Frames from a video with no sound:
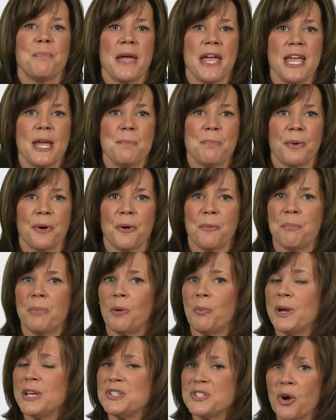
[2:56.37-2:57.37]
paper,
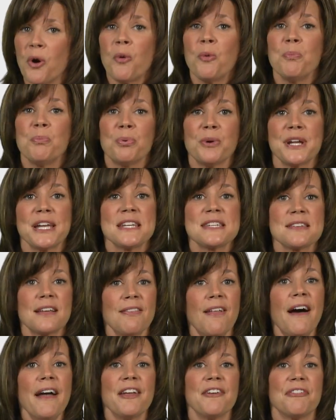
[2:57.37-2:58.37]
but we don't bring it to
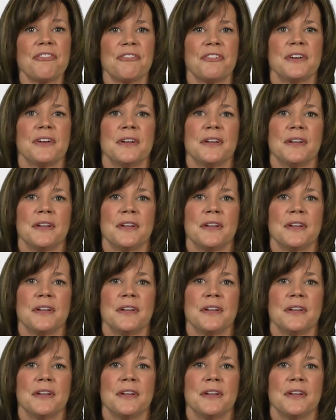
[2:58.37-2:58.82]
life.